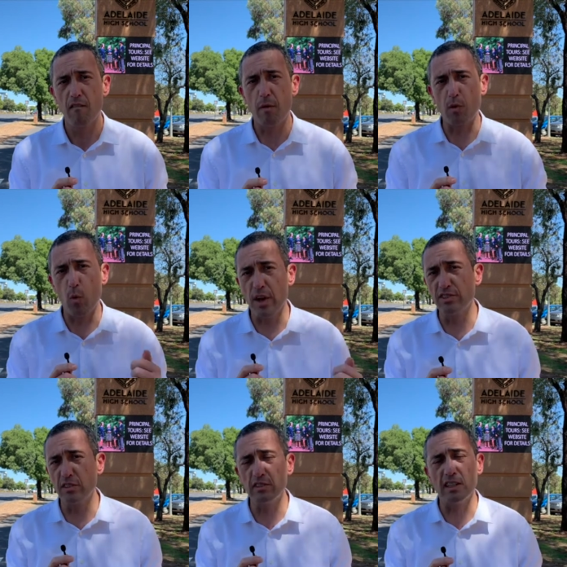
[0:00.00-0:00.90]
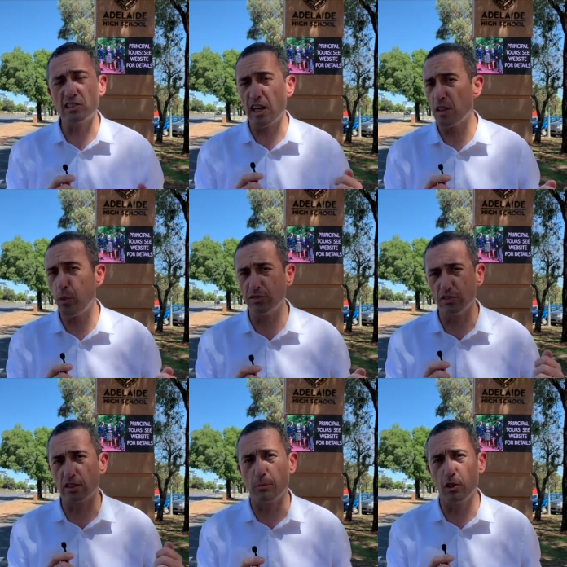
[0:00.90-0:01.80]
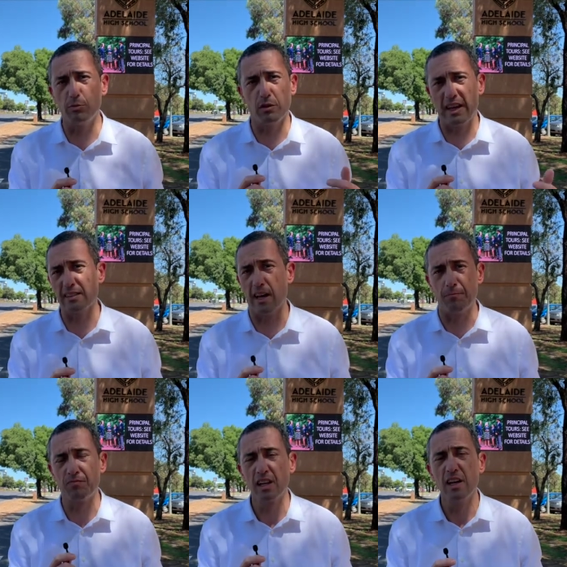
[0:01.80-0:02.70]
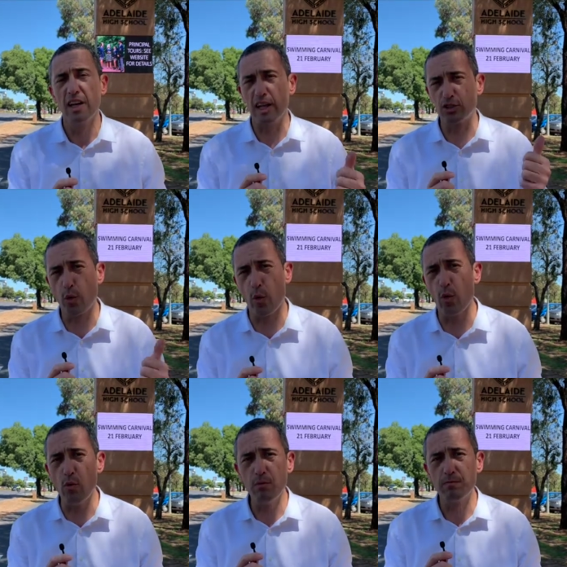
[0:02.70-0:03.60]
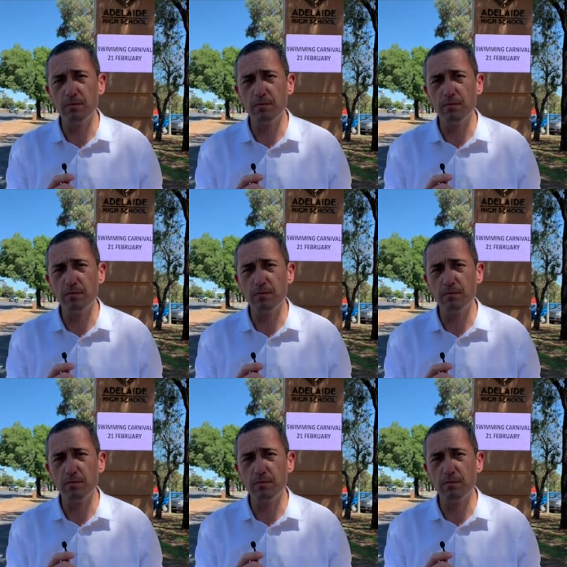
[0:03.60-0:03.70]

from the western and southwestern suburbs of Adelaide. It's cruel,